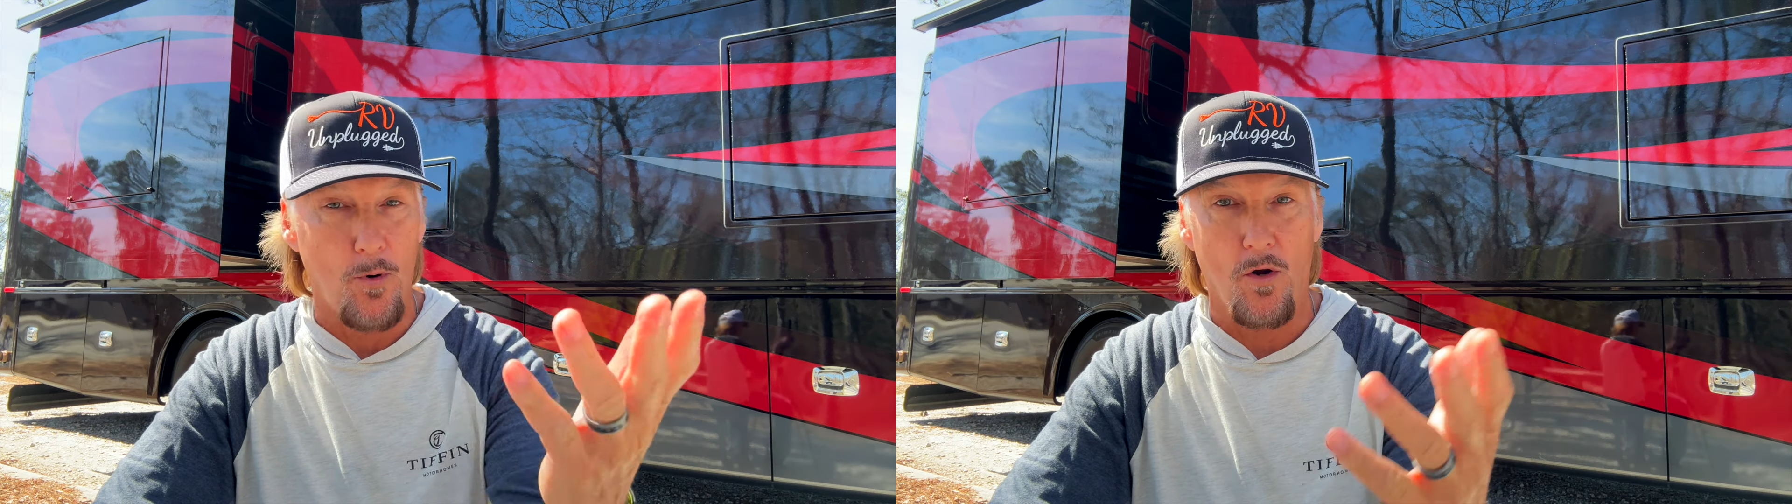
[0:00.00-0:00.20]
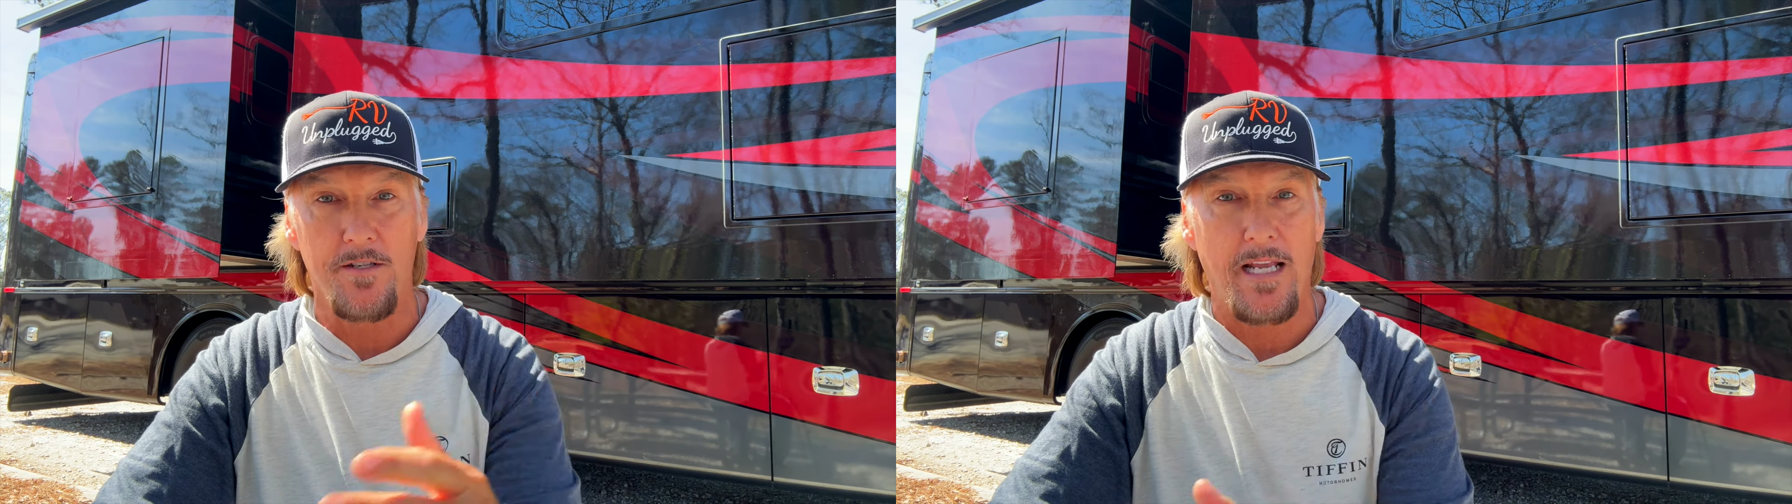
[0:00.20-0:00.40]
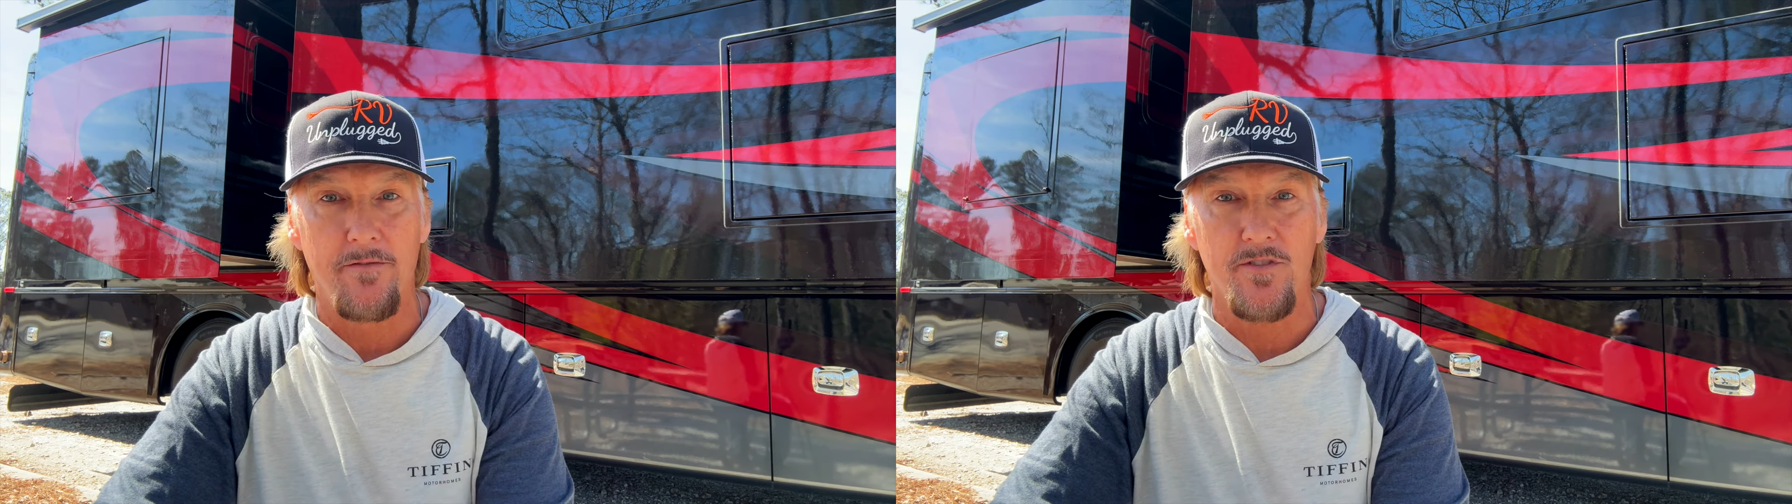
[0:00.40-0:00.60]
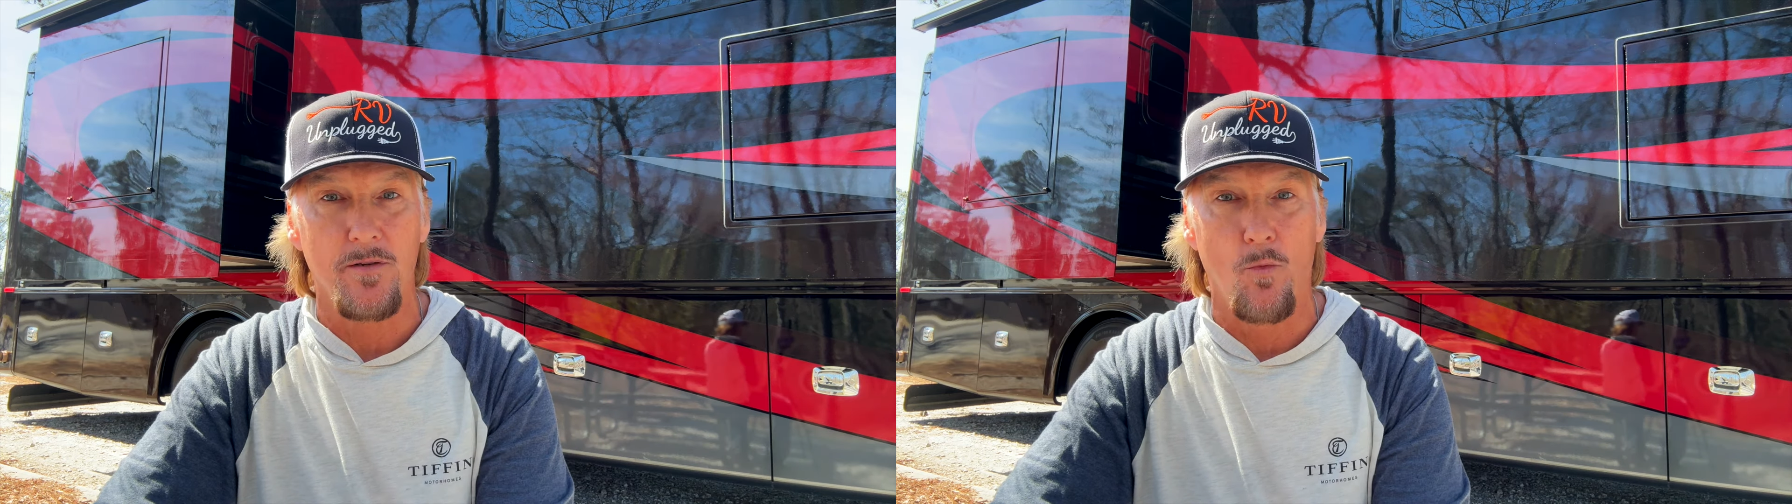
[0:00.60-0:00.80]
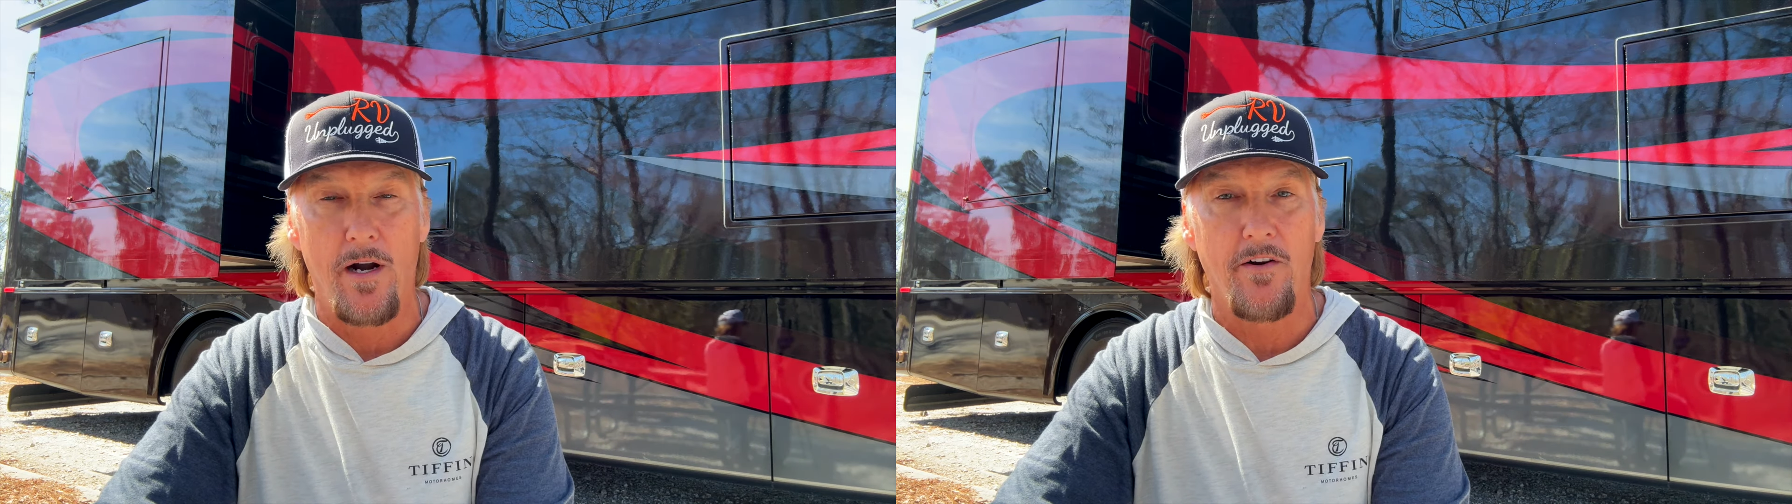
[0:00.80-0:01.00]
park is having
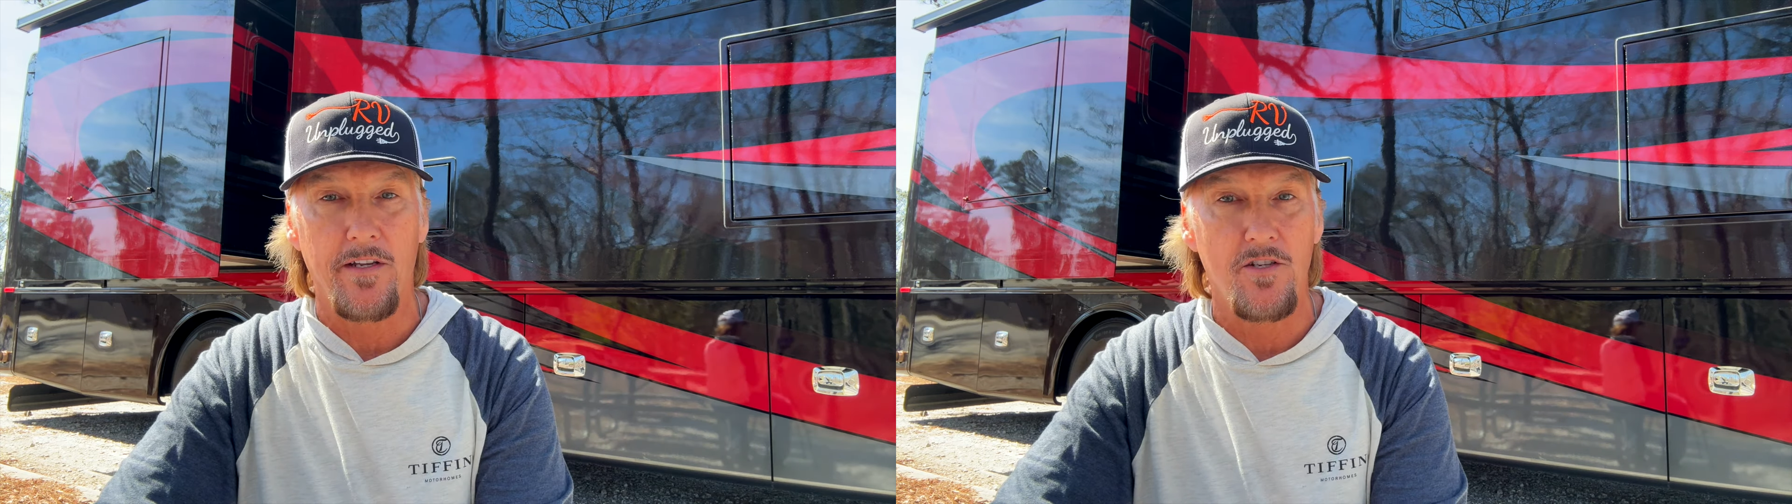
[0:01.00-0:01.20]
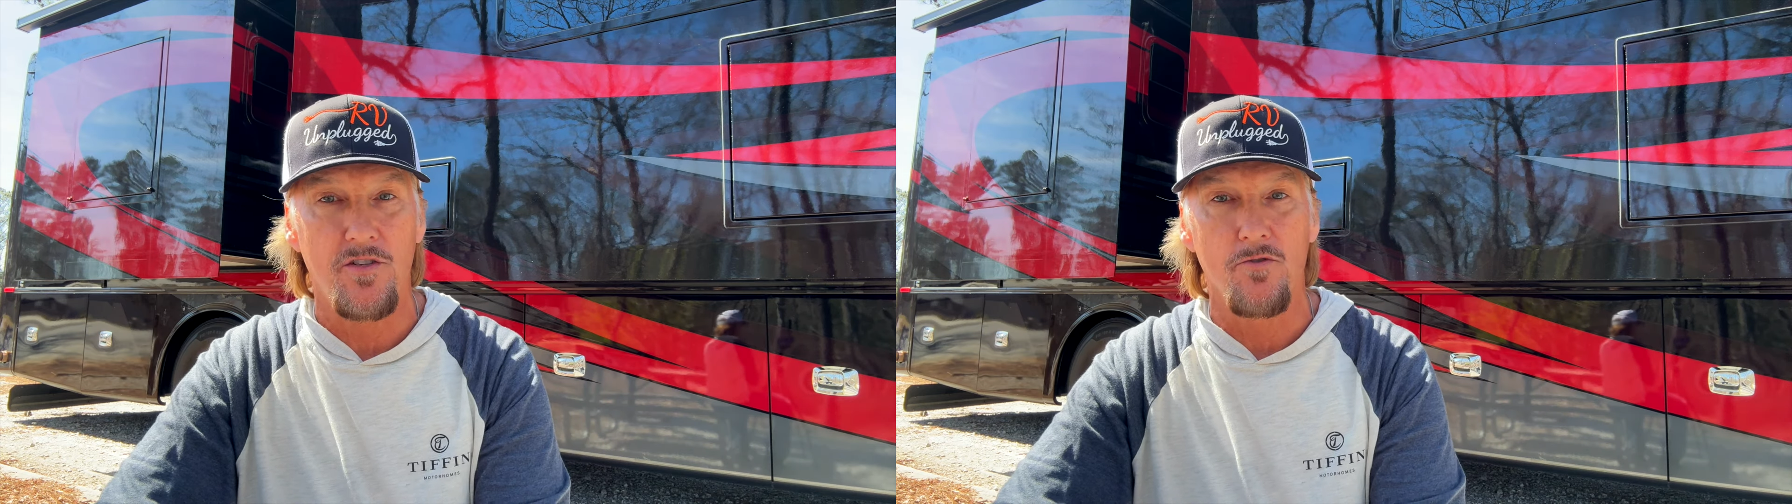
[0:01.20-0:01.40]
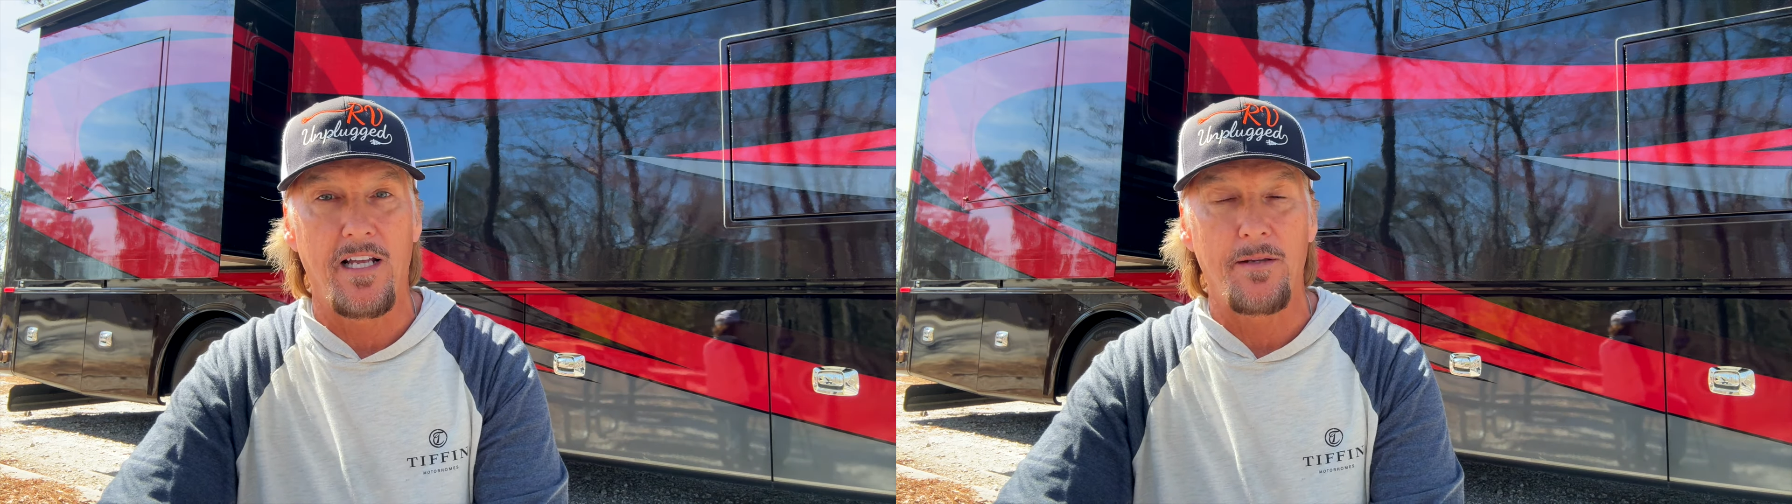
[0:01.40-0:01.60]
some wiring issues,